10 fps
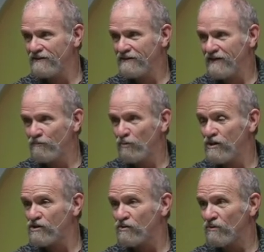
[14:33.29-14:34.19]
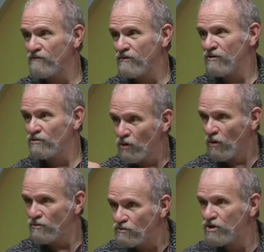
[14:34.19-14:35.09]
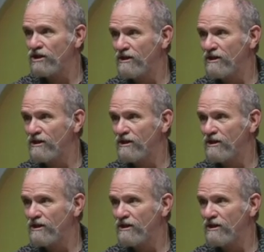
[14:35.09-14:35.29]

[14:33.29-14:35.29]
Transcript: but they uh, have no joy,